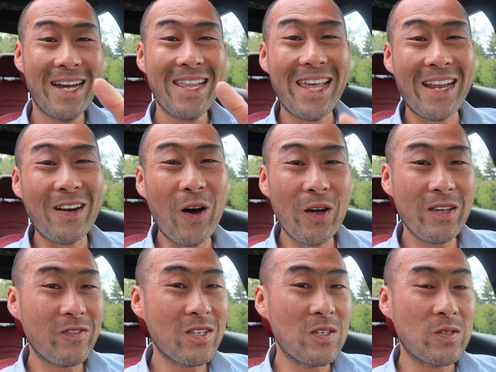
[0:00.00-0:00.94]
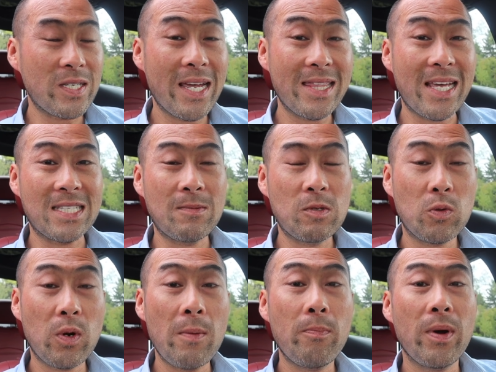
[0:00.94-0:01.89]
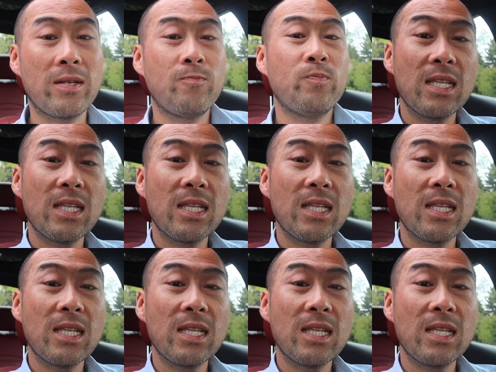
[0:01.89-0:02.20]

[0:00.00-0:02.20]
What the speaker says: then all you have to do is hit that subscribe button,